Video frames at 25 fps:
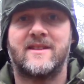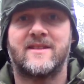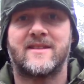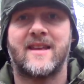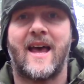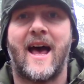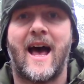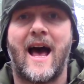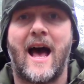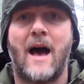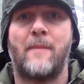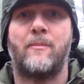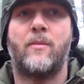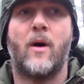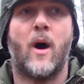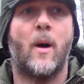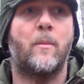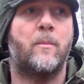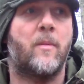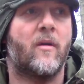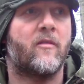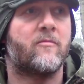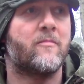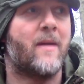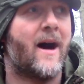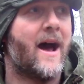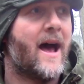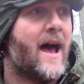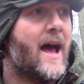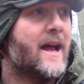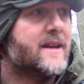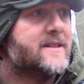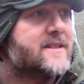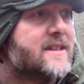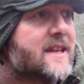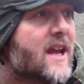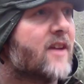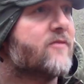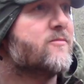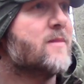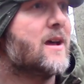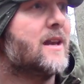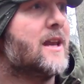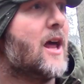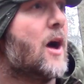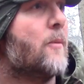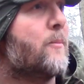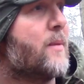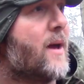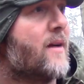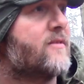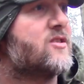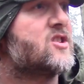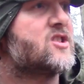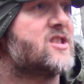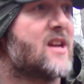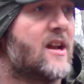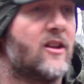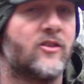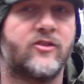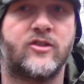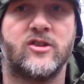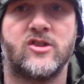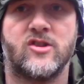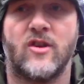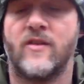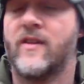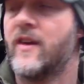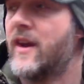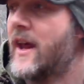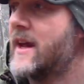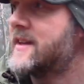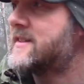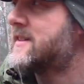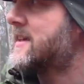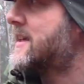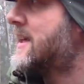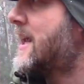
tarp above my head to give me a little bit of shelter during the day to